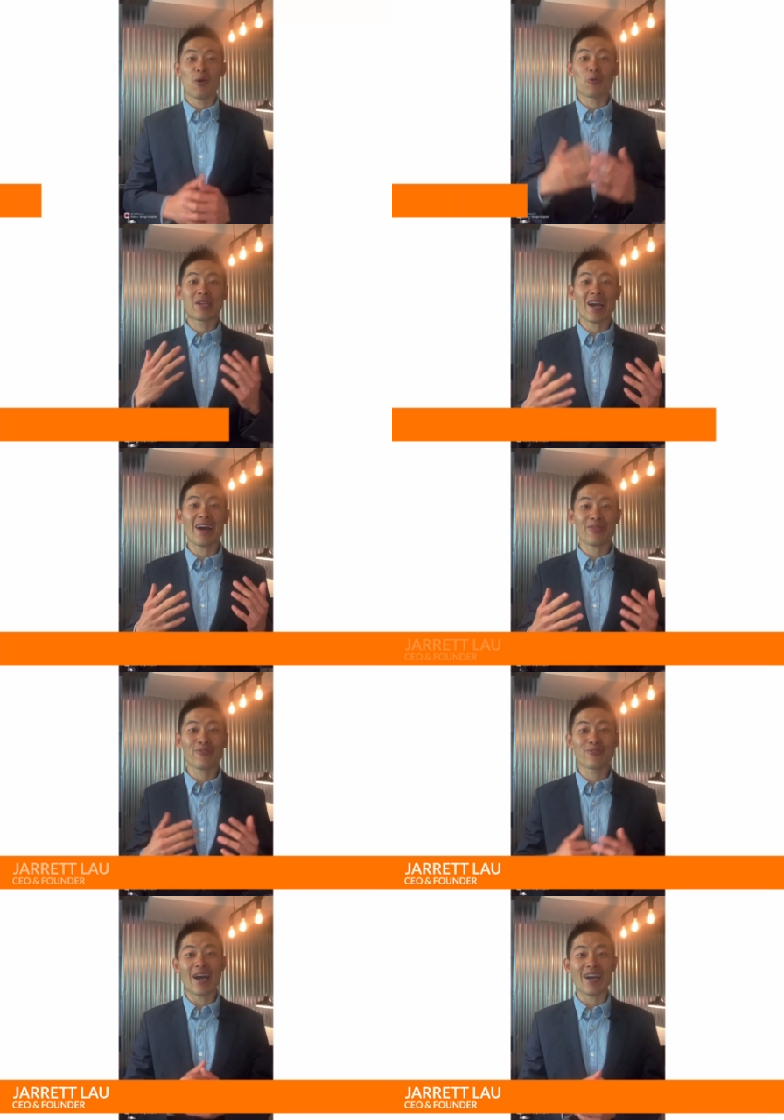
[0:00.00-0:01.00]
We got
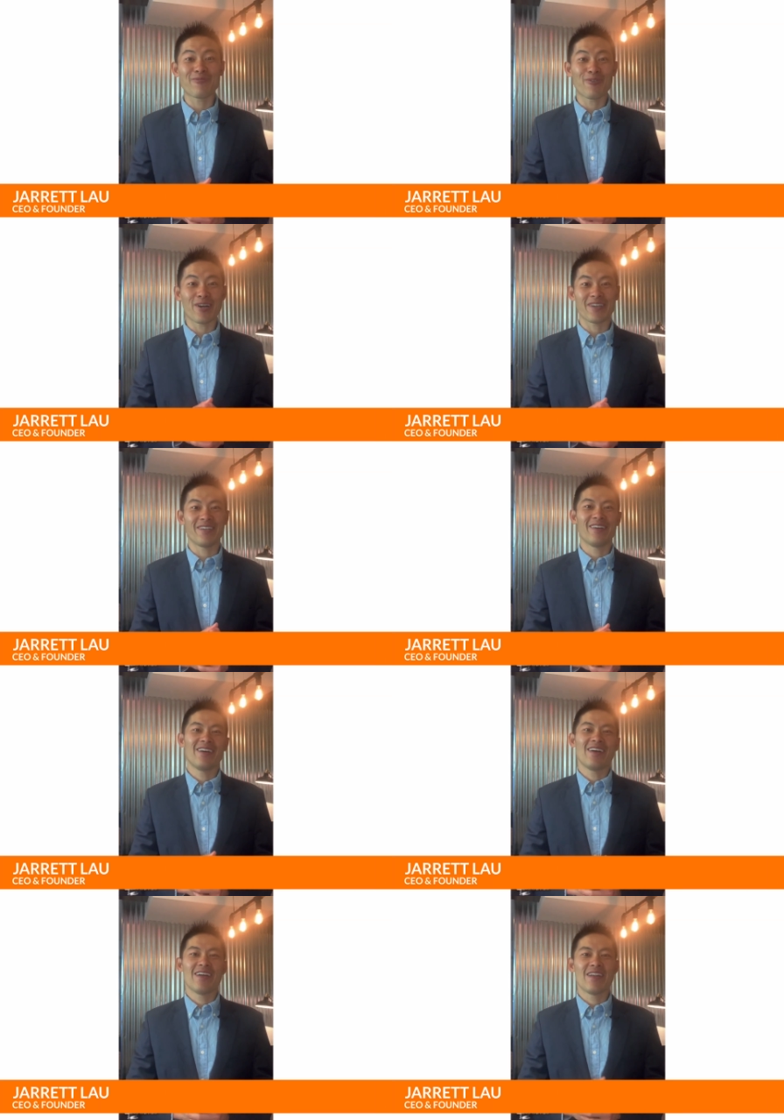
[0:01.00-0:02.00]
through 9-1.
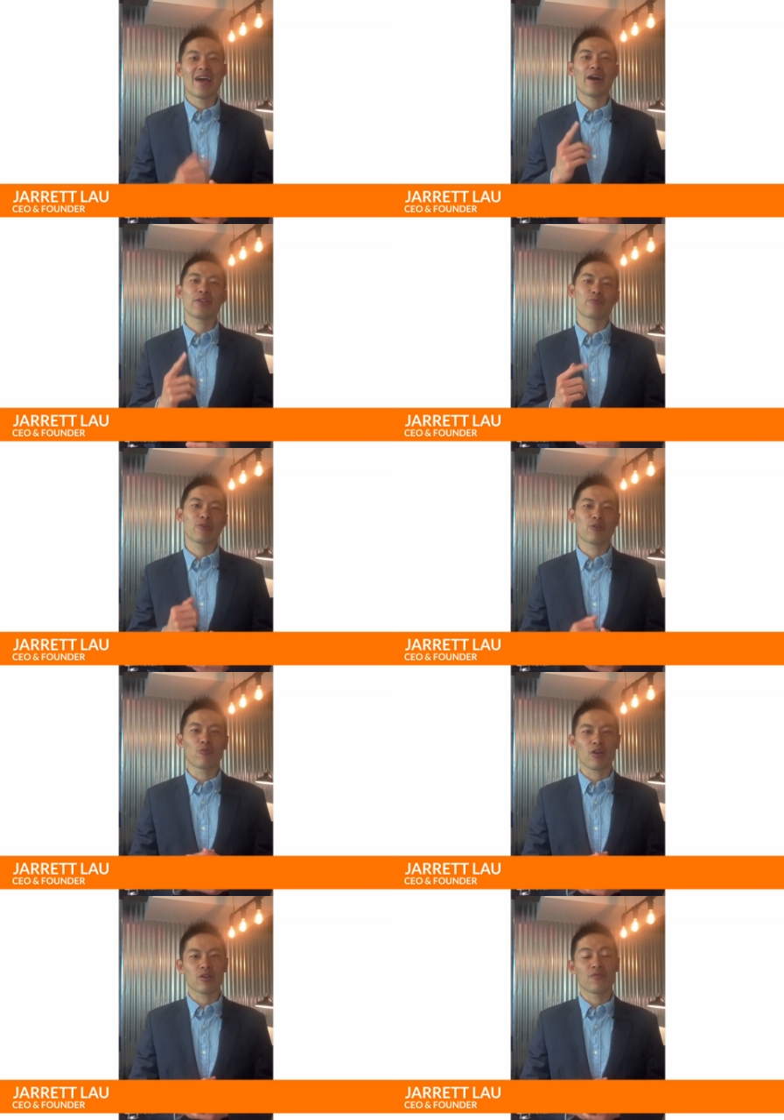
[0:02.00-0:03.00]
Now the real
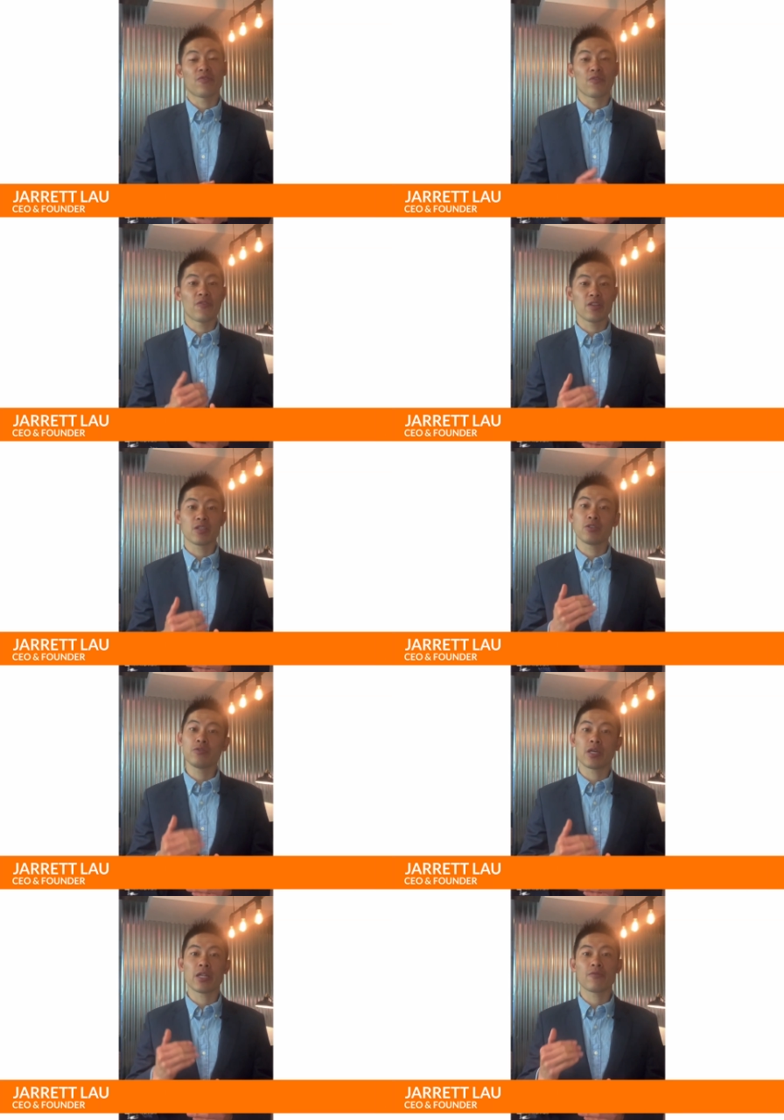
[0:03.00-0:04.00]
work of fulfilling new
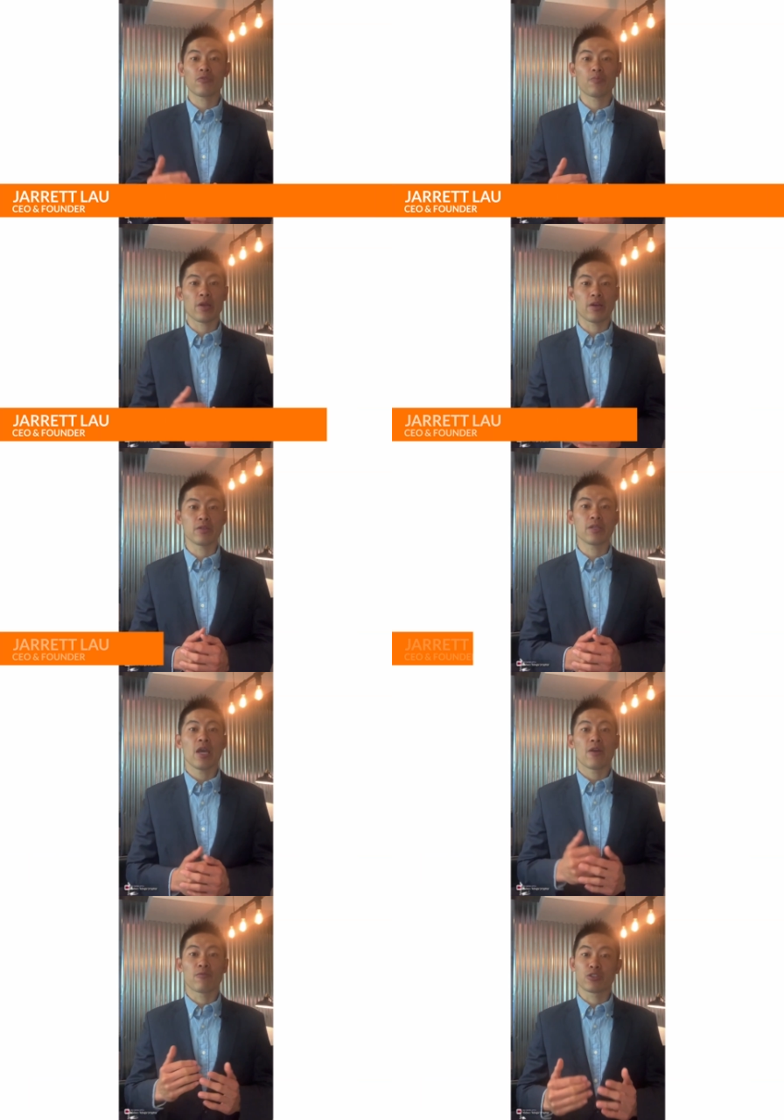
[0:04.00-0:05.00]
tenant repairs
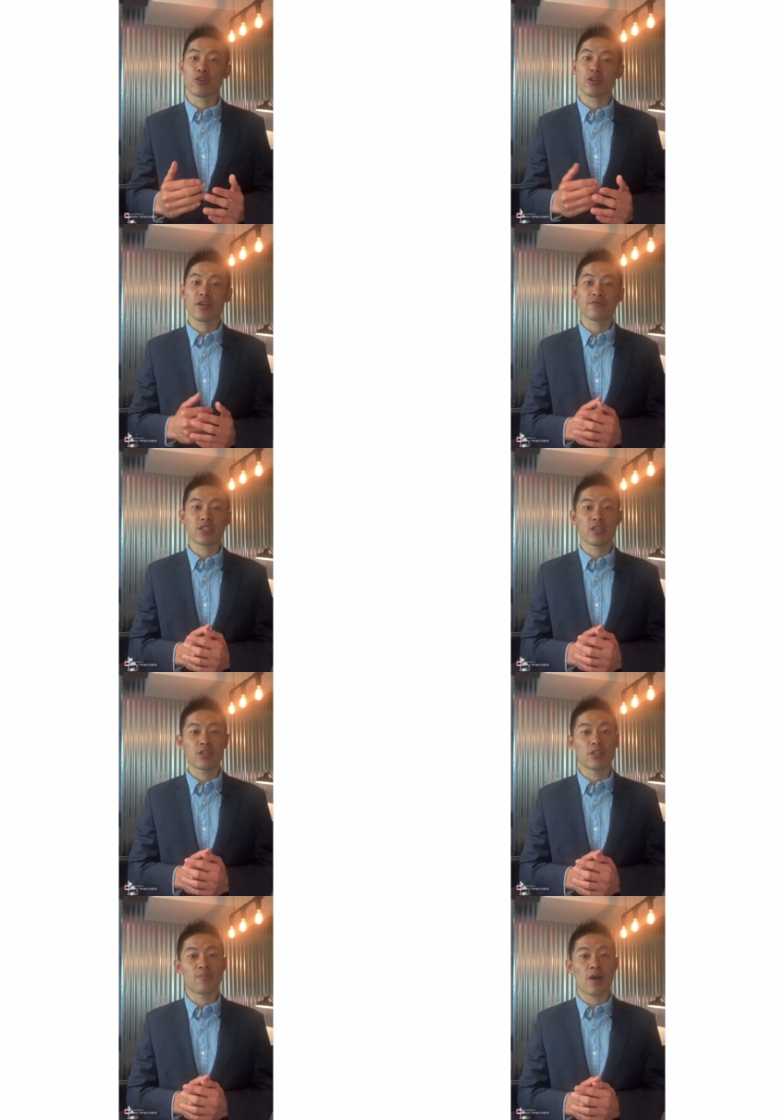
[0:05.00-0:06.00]
and returning of
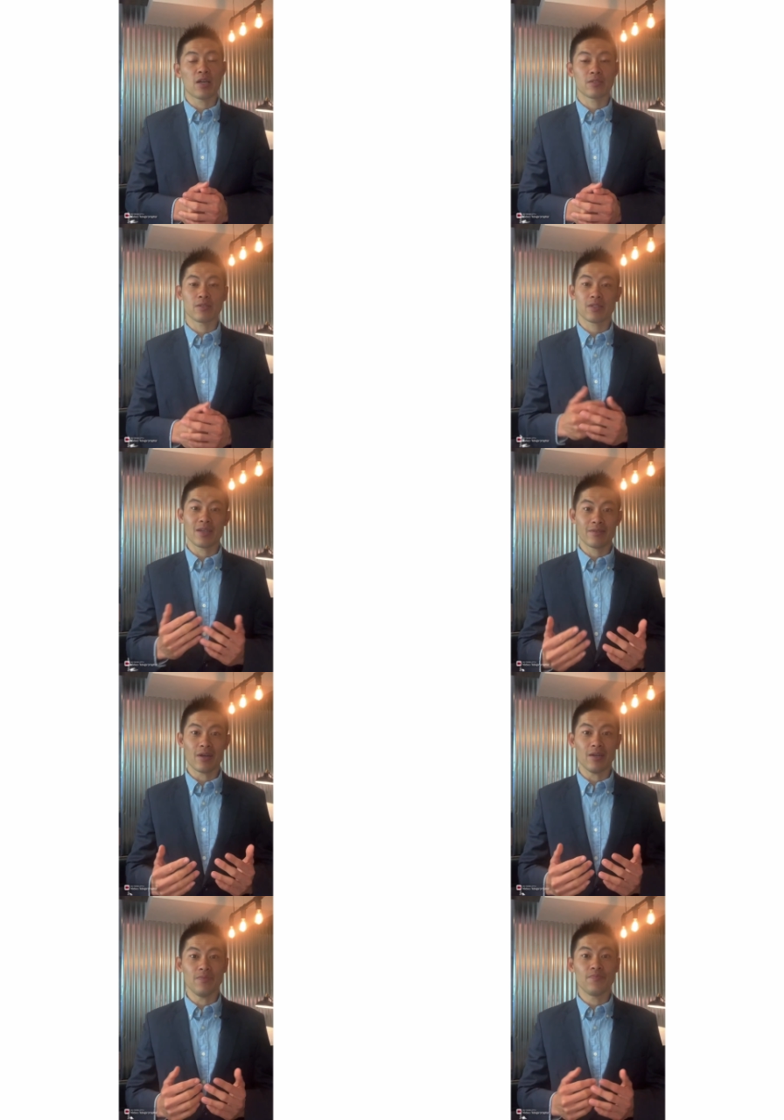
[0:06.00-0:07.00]
security deposits get
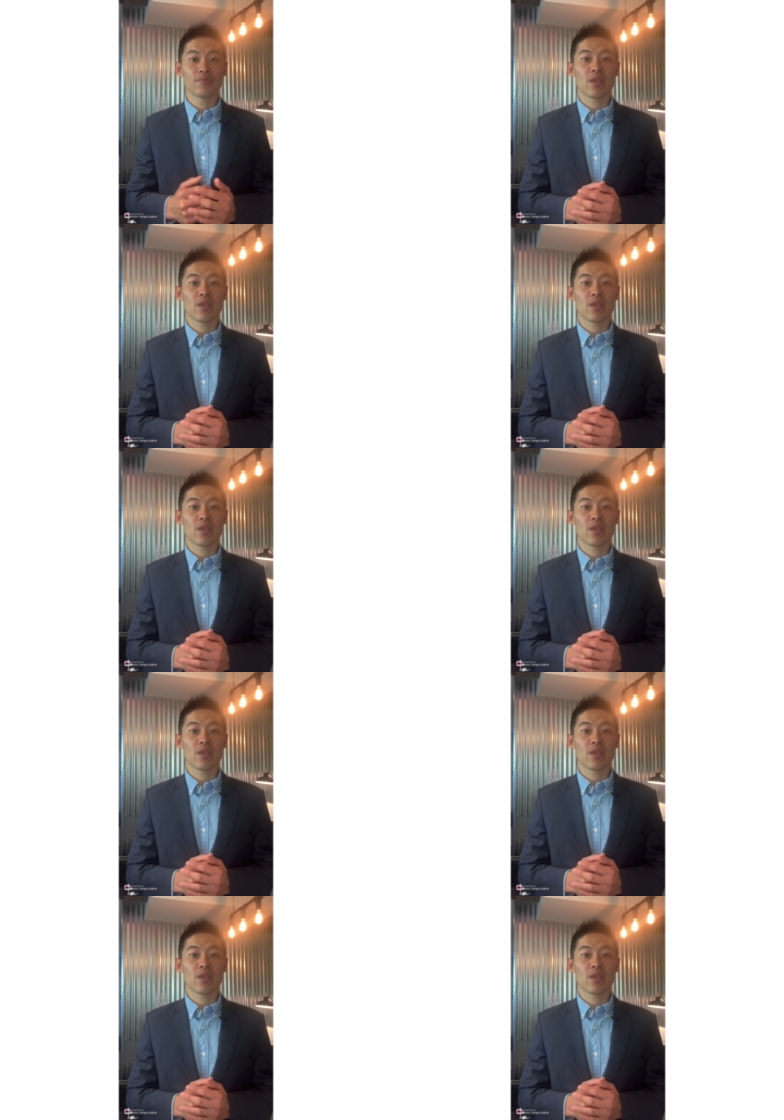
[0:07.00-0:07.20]
done.